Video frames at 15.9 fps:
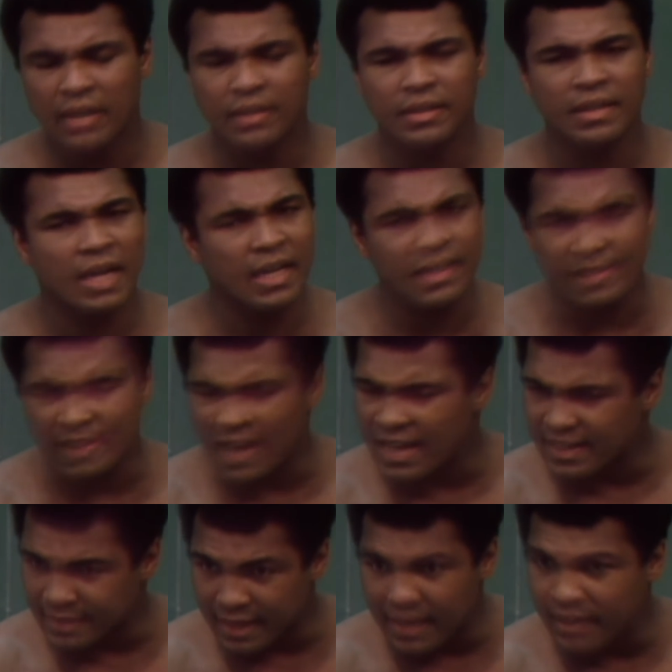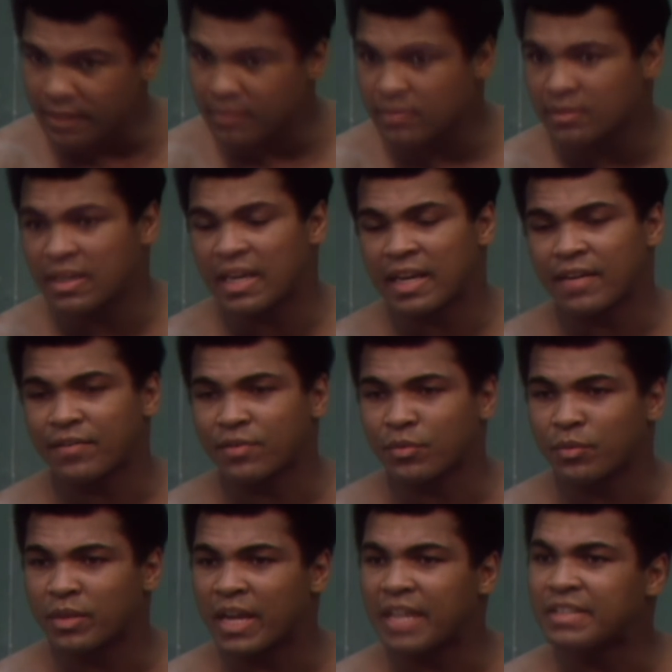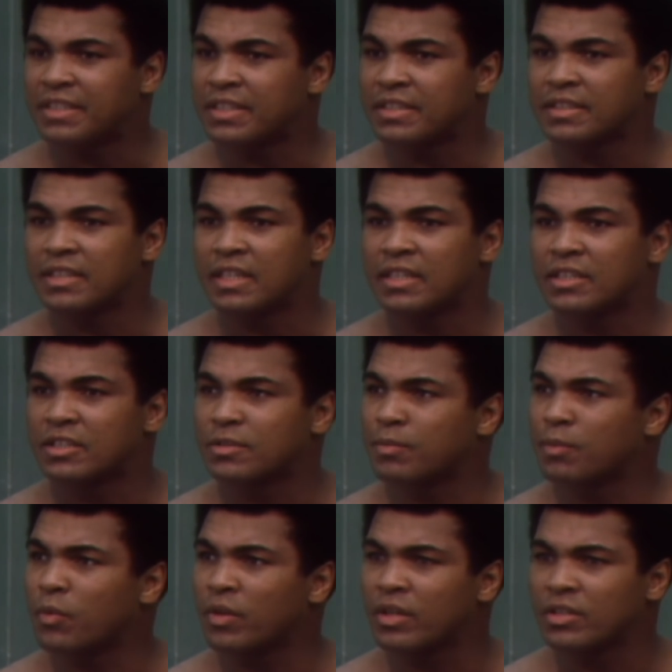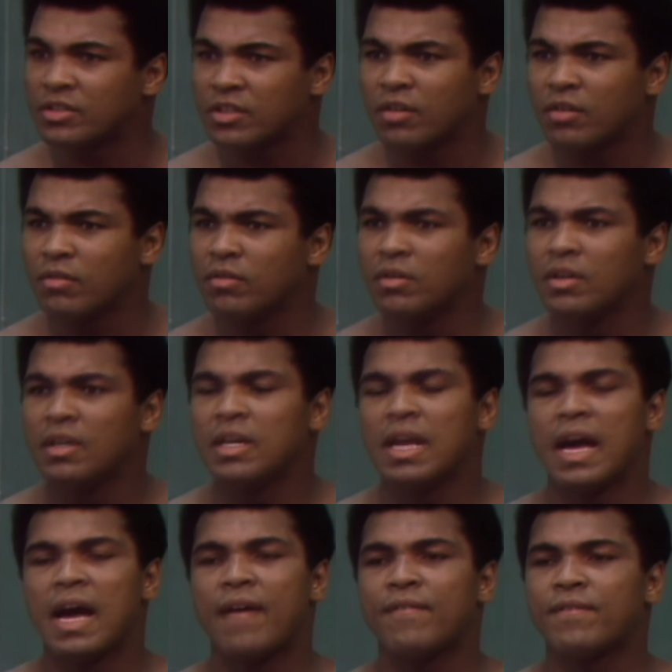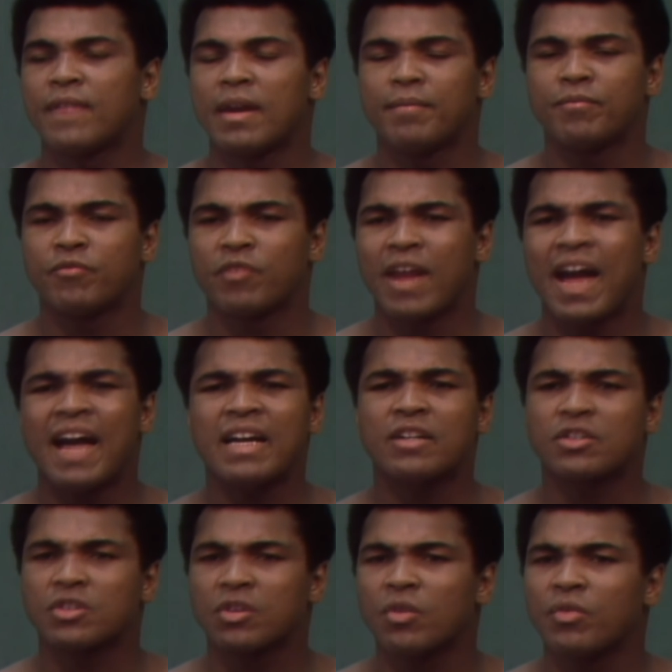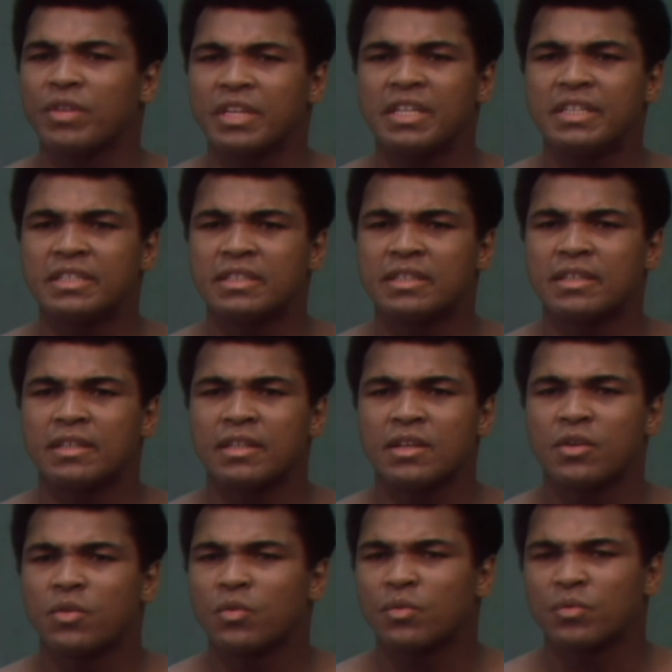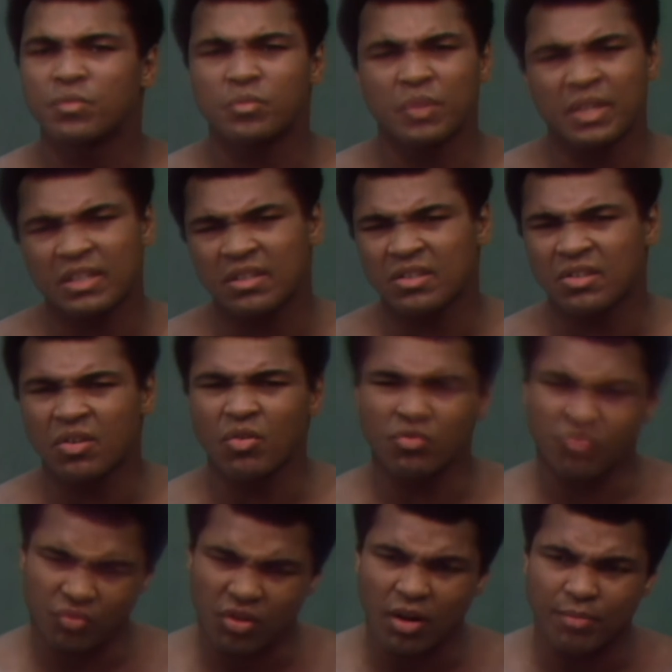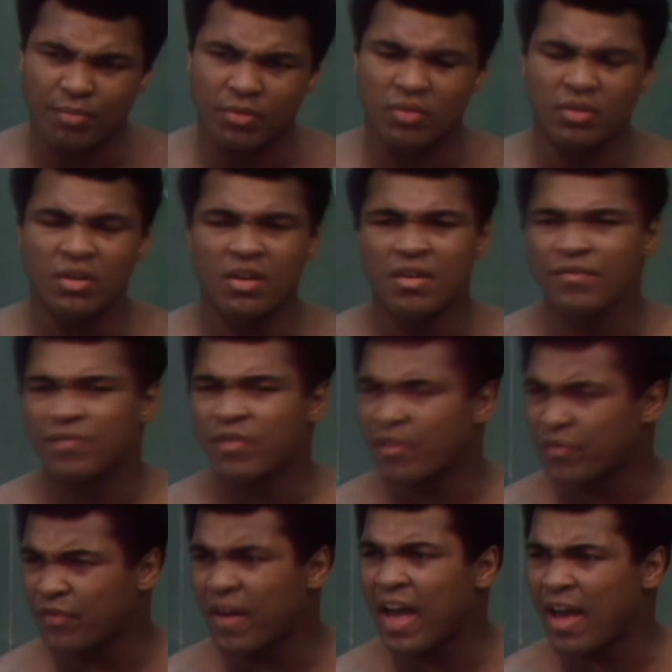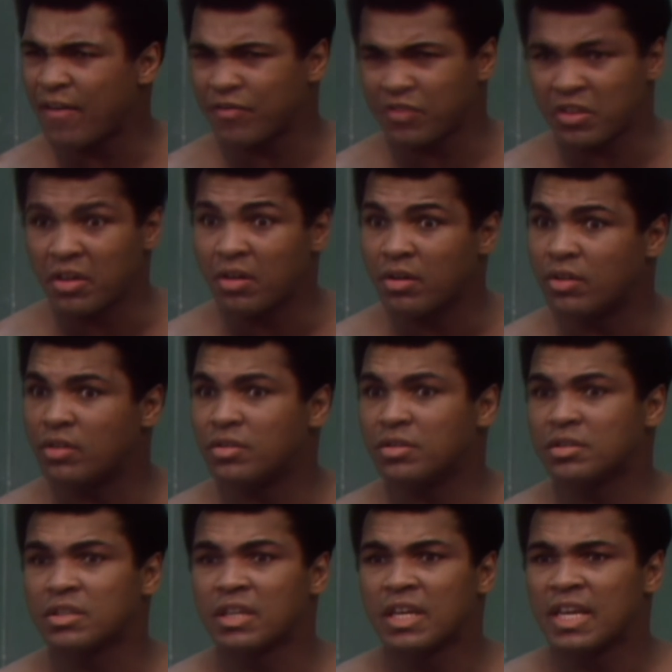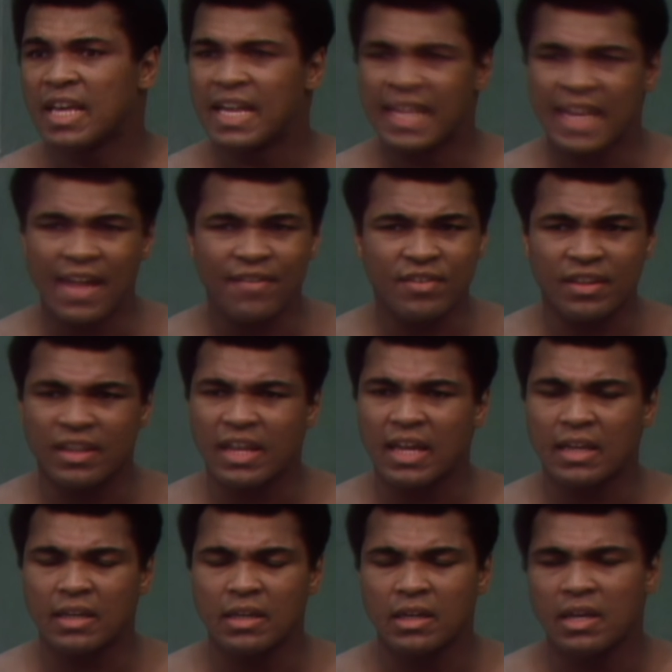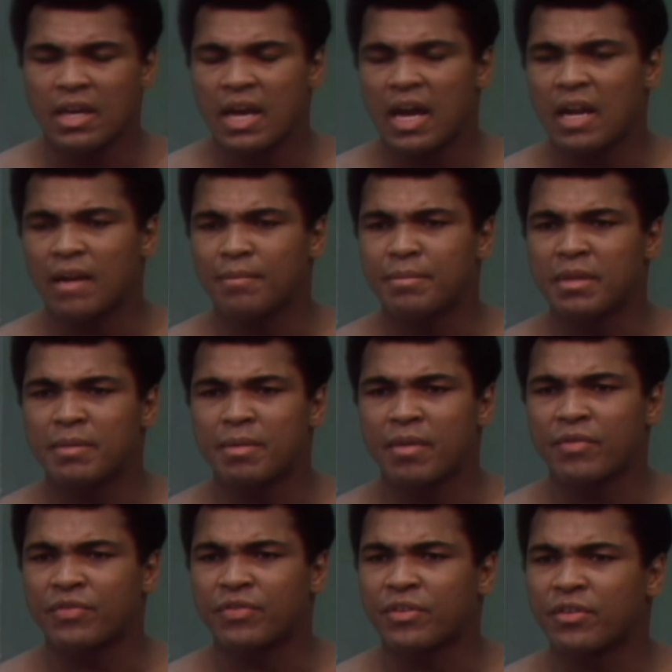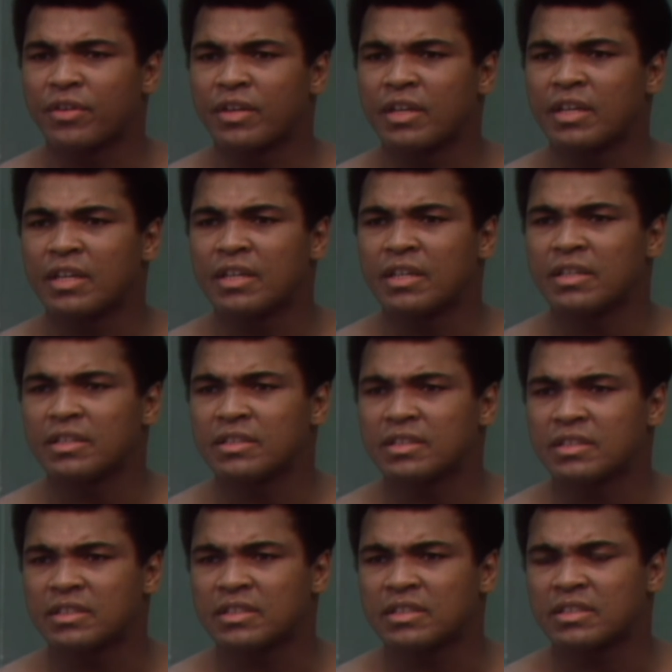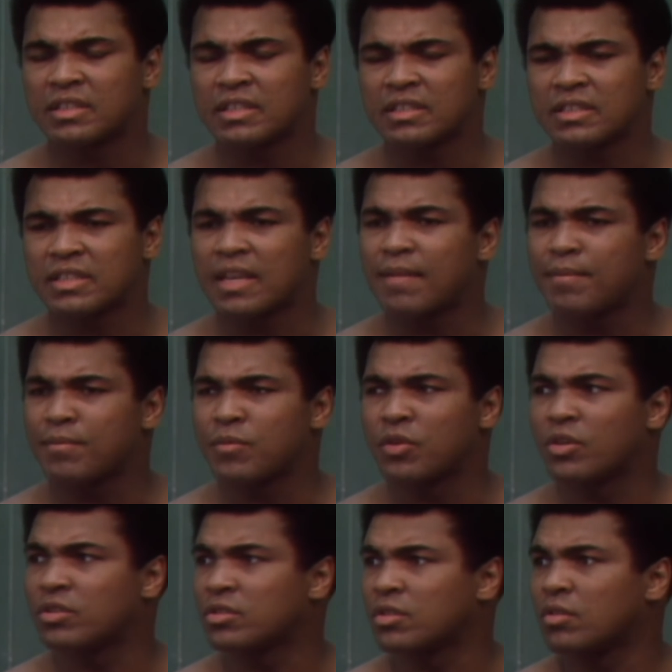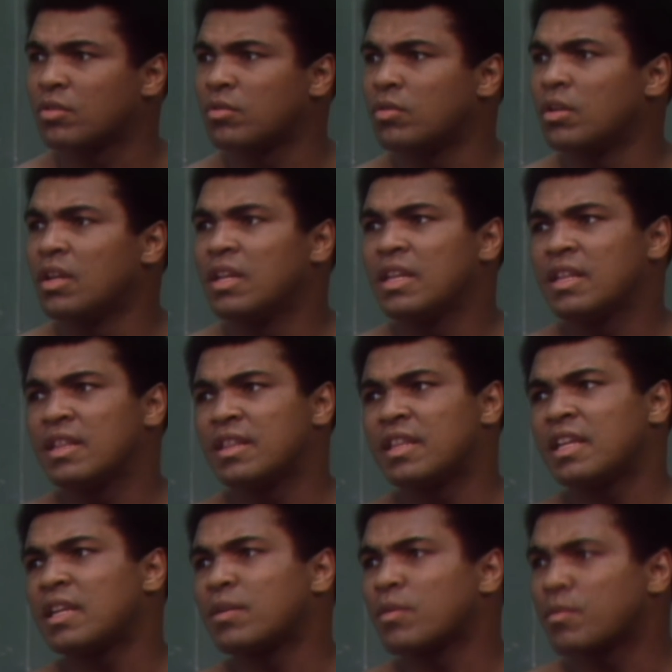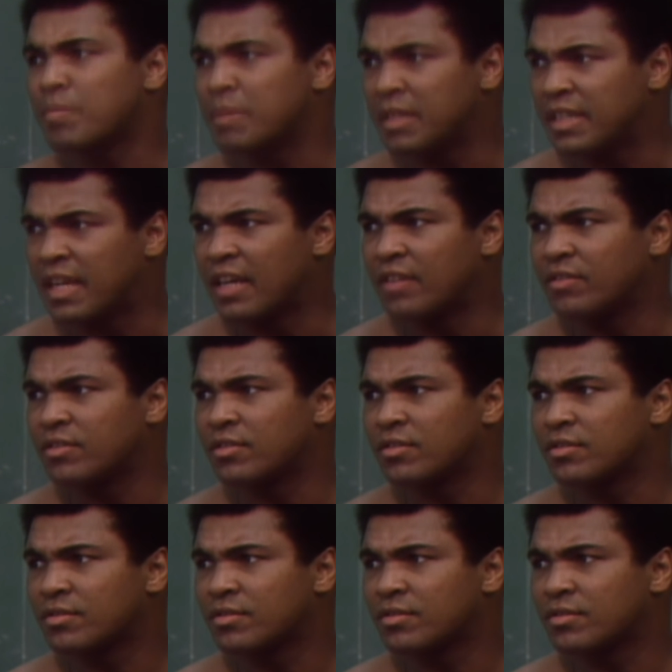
Not yet. Not after what I just did to Smoking Joe. I could go easy with no trouble for 5 years, and after that, I'll be about 37 years old. Then it would be dangerous.